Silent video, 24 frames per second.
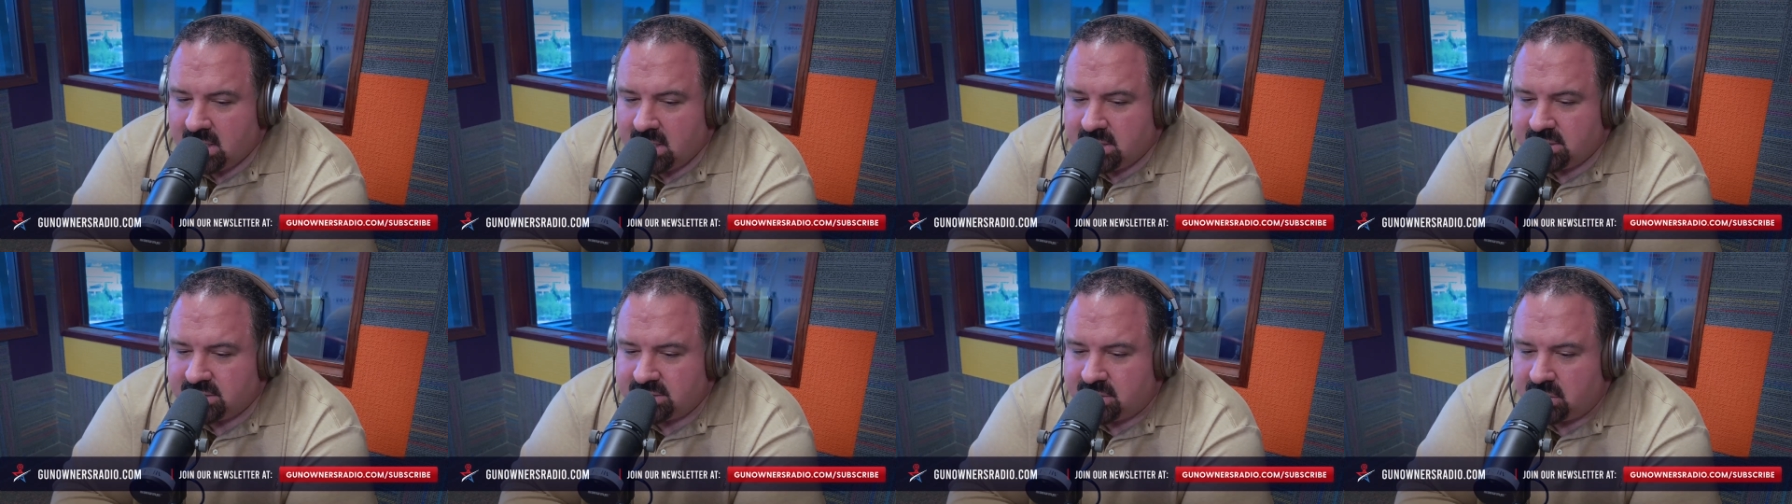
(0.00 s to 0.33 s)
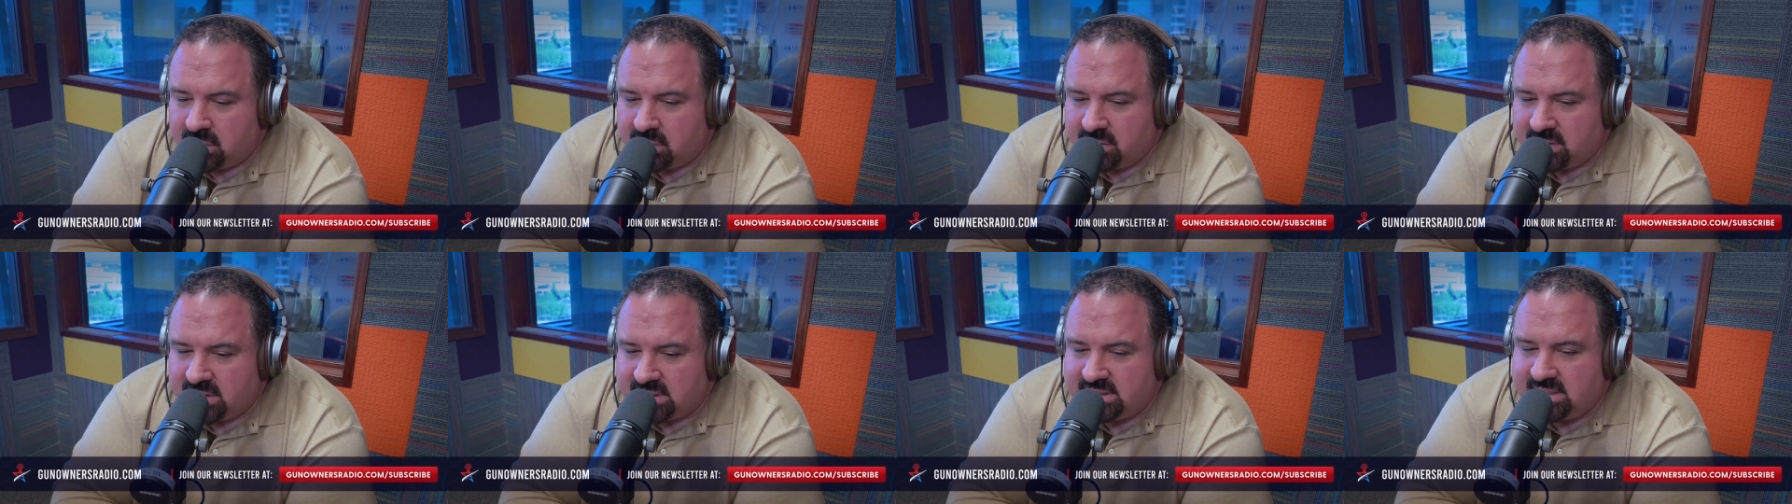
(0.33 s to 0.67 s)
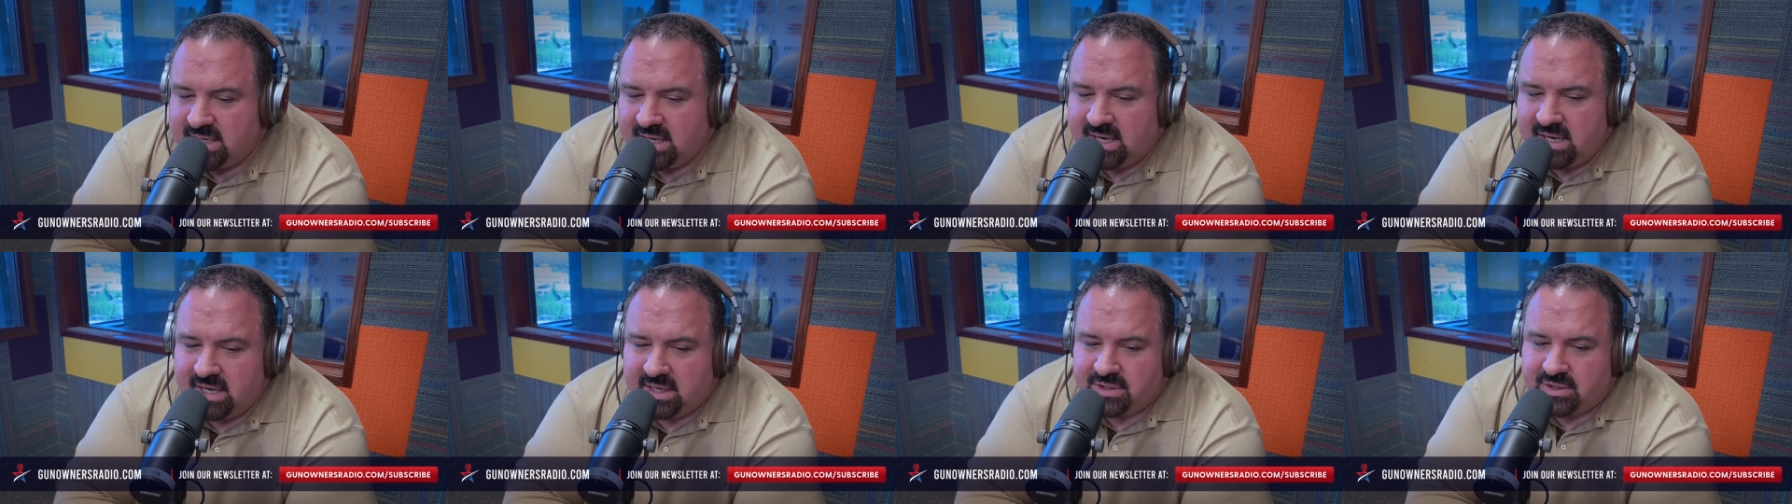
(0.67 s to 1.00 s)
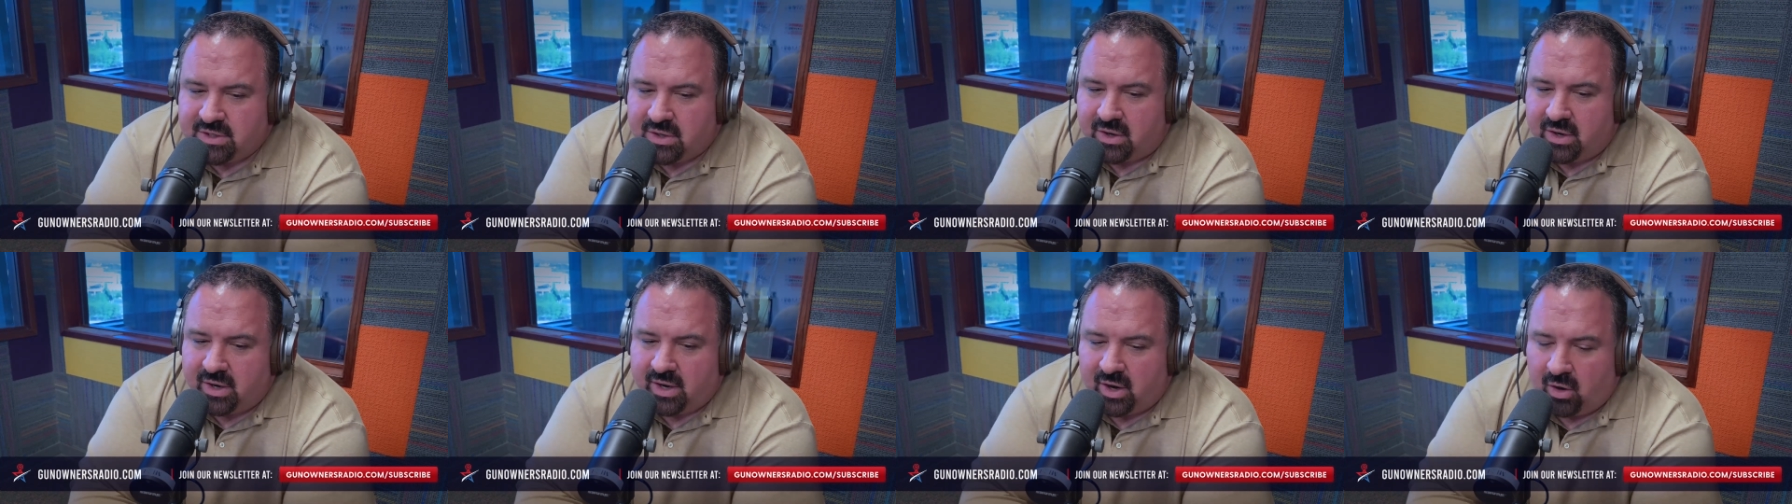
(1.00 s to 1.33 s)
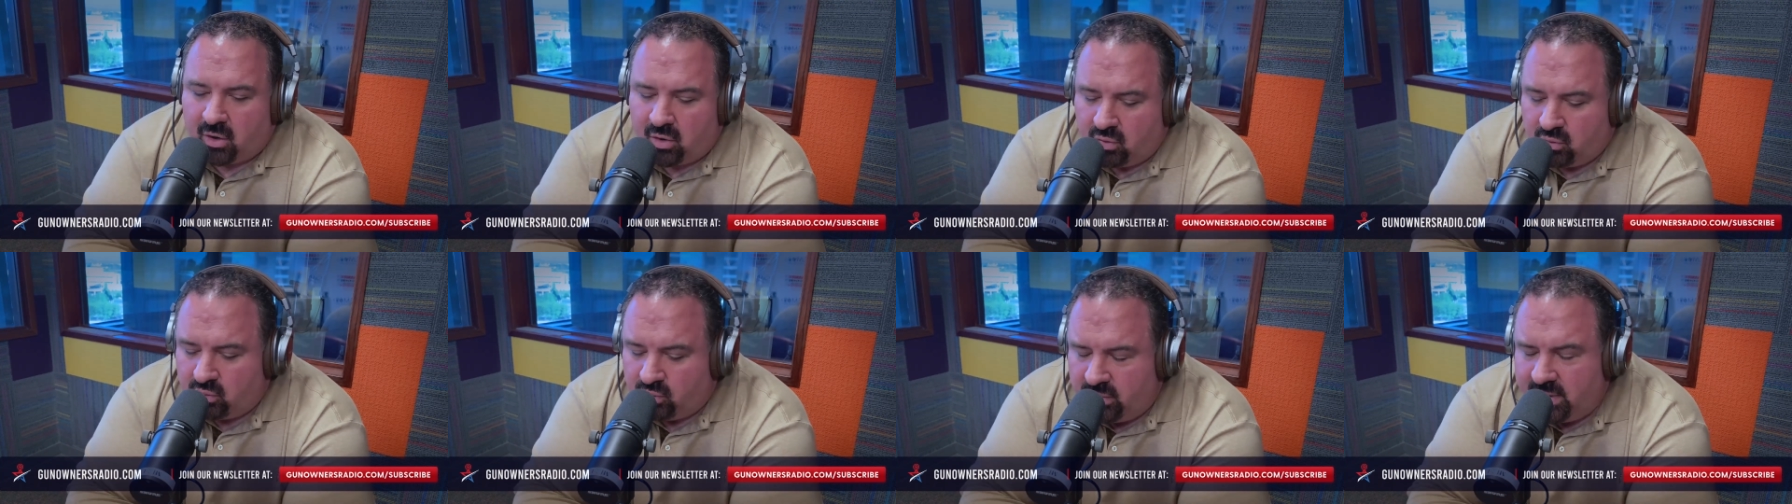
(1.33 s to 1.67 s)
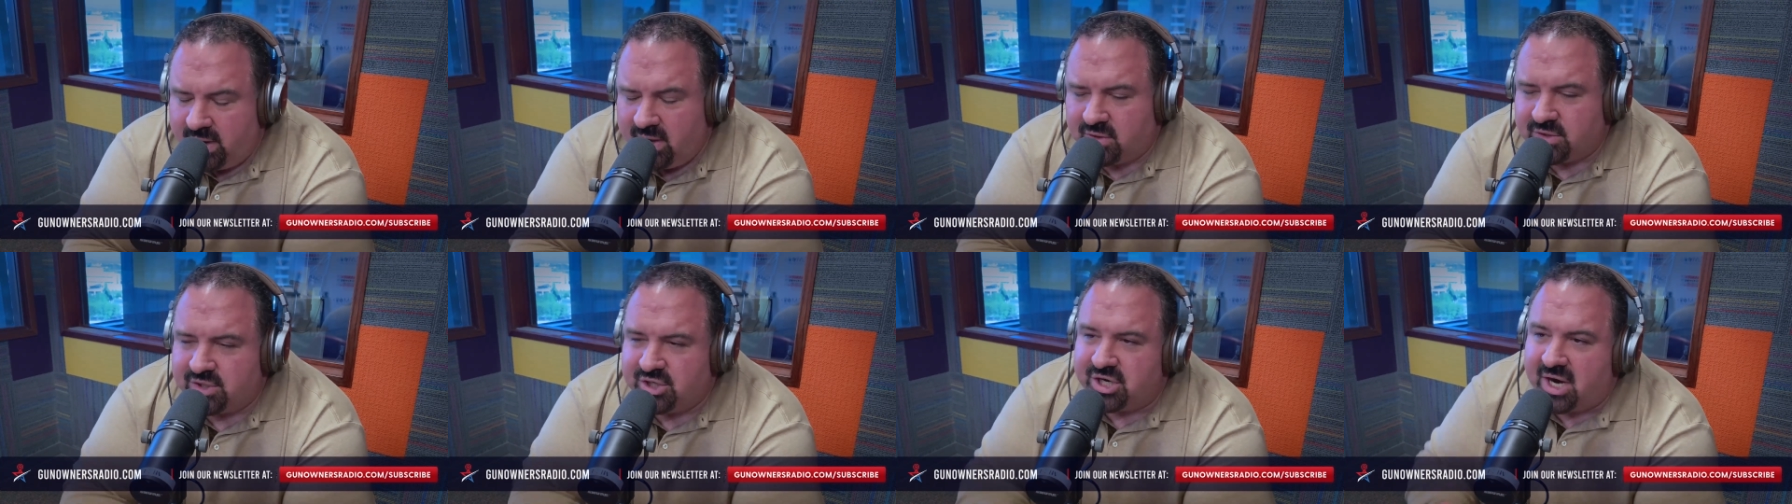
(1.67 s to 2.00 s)
so the city attorney, her
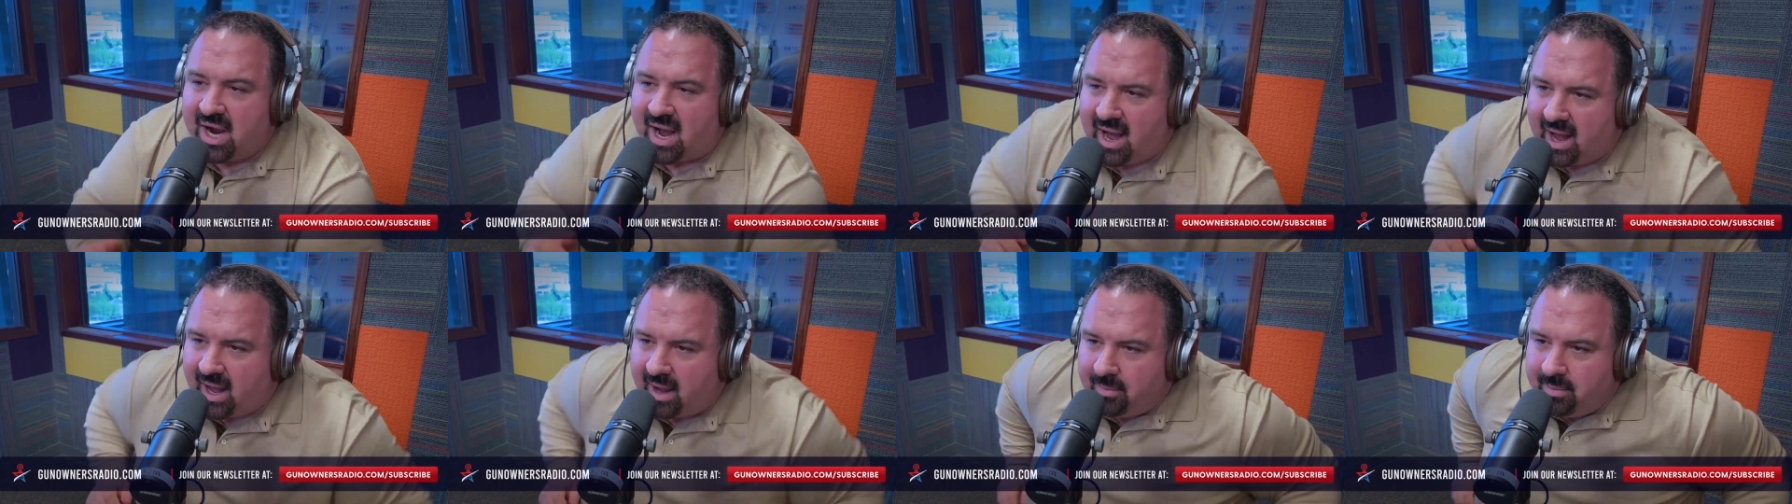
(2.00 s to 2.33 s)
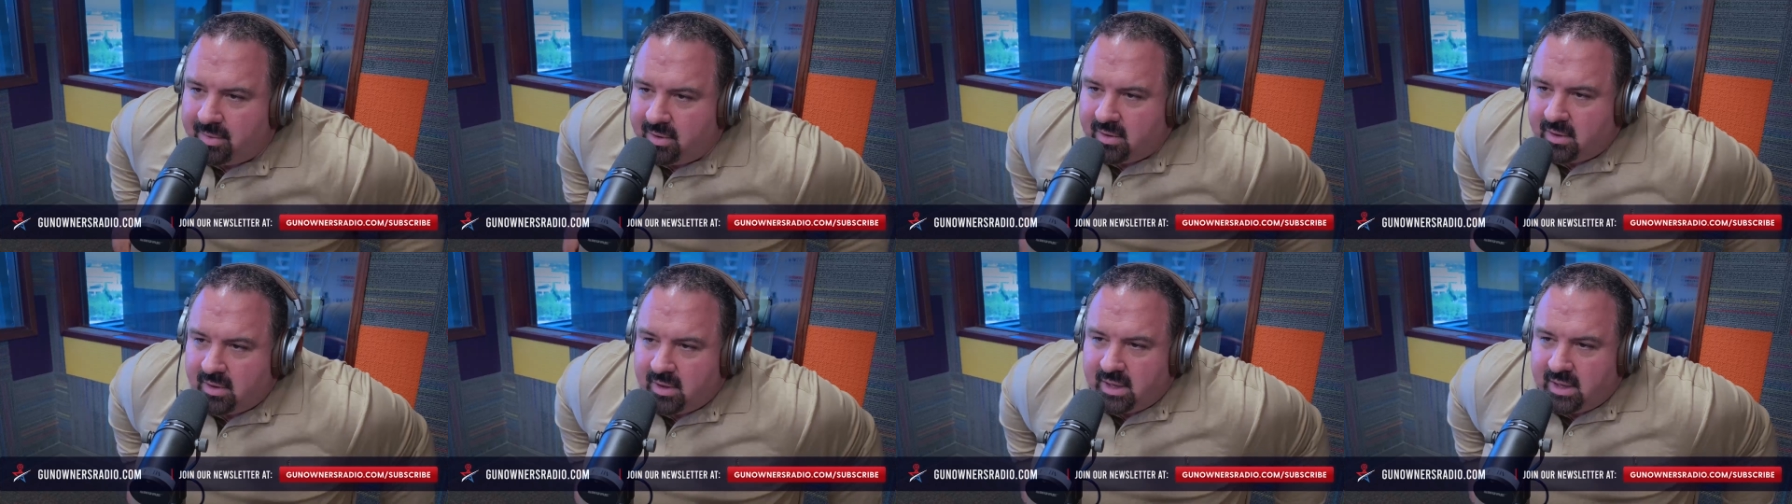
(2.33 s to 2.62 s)
real job